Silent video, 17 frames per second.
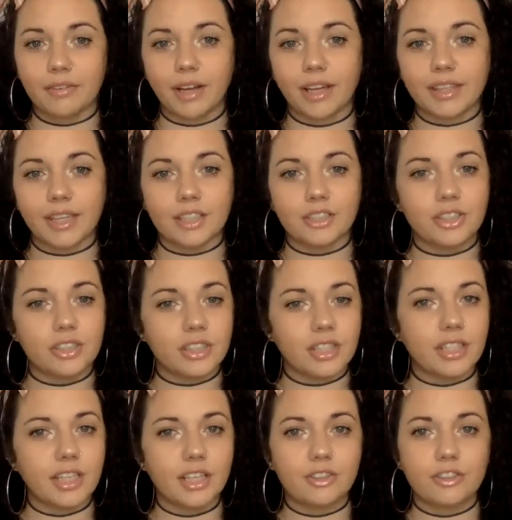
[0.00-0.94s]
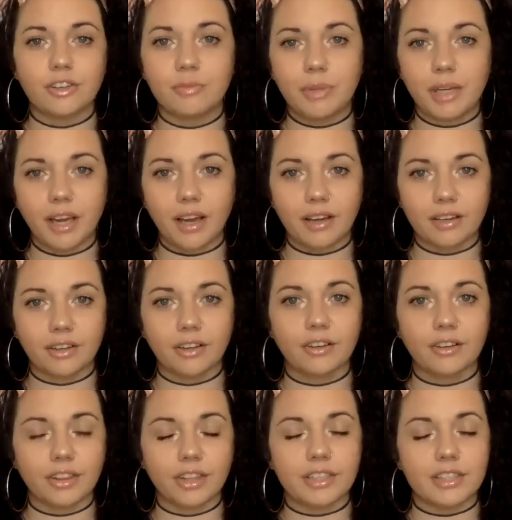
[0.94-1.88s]
right? That's just the nature of being on
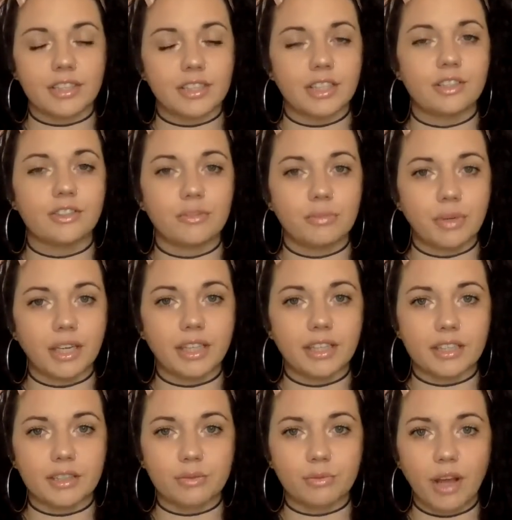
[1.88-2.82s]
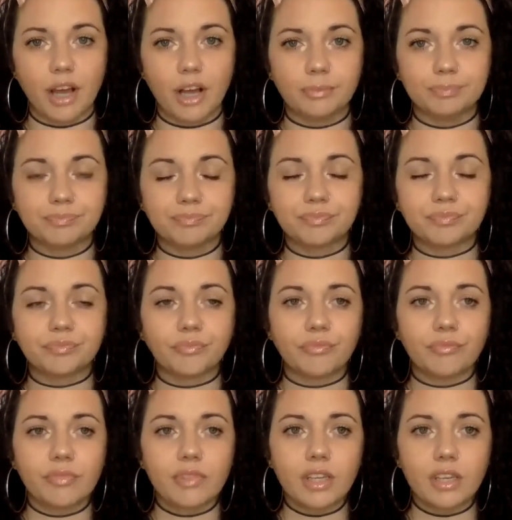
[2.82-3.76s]
earth. That's the nature of being in this realm.
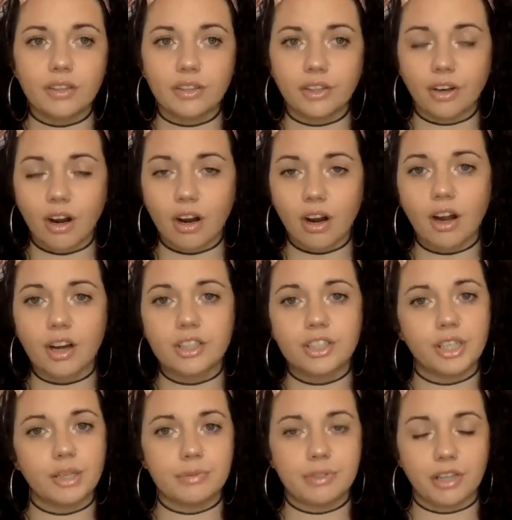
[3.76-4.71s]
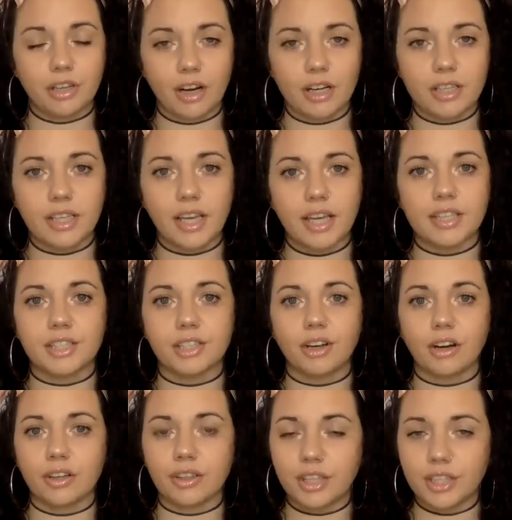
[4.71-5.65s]
There are hardships, there are tests, there
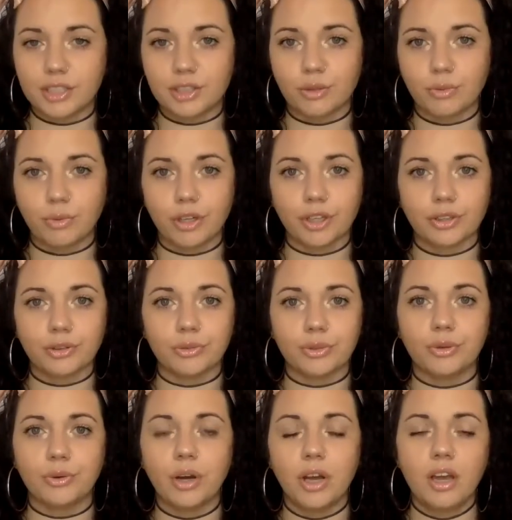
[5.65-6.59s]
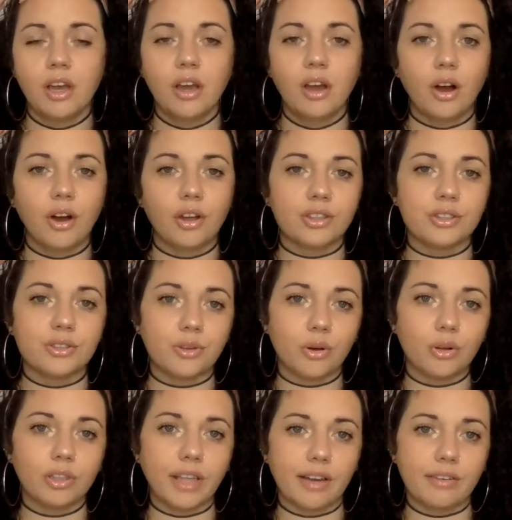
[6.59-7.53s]
are things to work through on the
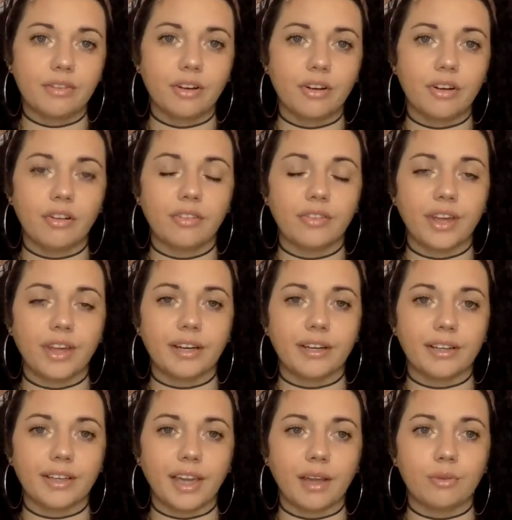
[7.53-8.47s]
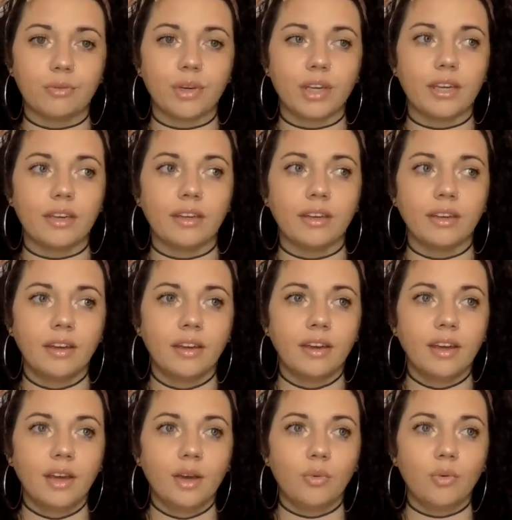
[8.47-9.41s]
soul level that, again, we
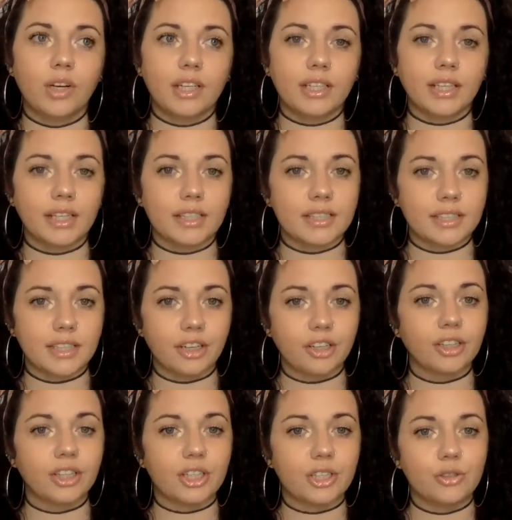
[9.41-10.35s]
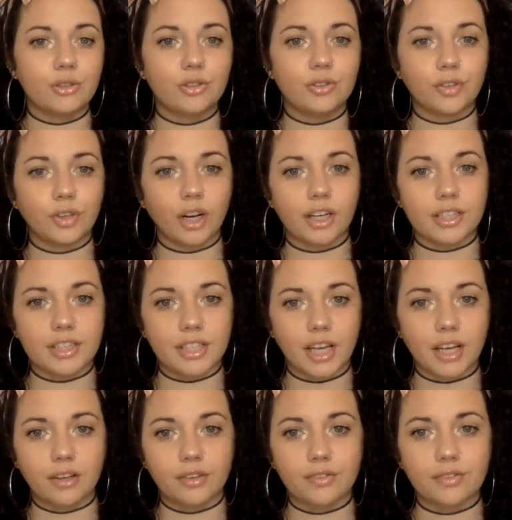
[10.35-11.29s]
wouldn't necessarily choose for
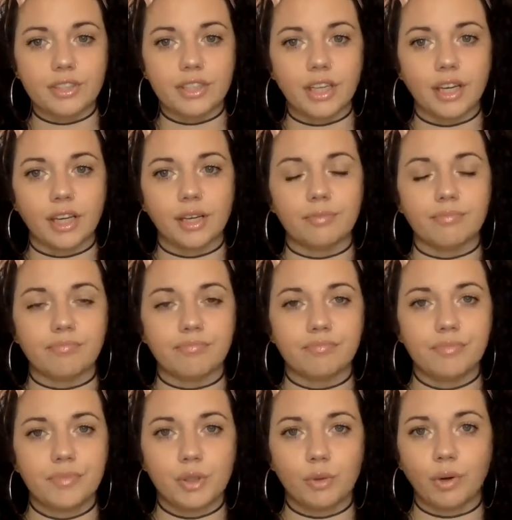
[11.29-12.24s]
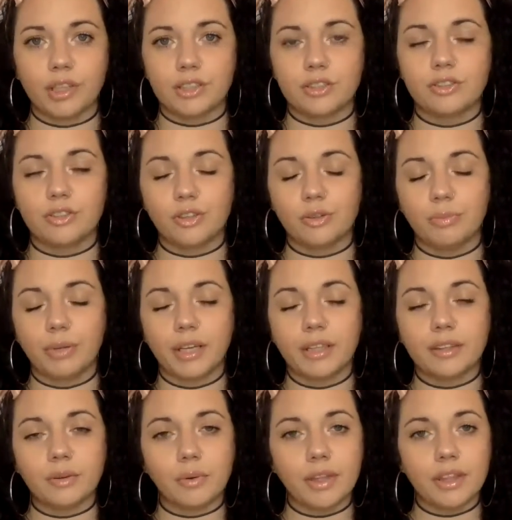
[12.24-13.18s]
ourselves to want to do. But
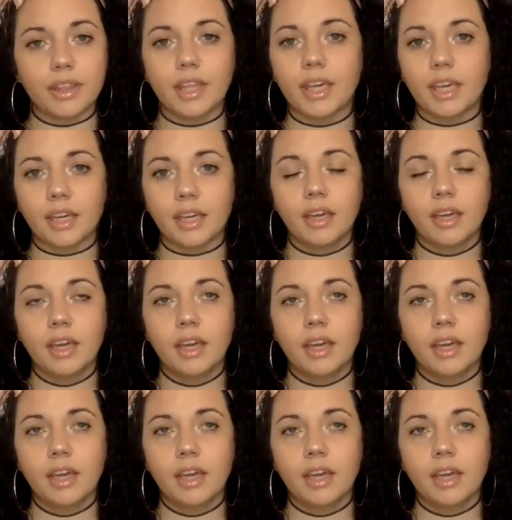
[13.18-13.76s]
the one thing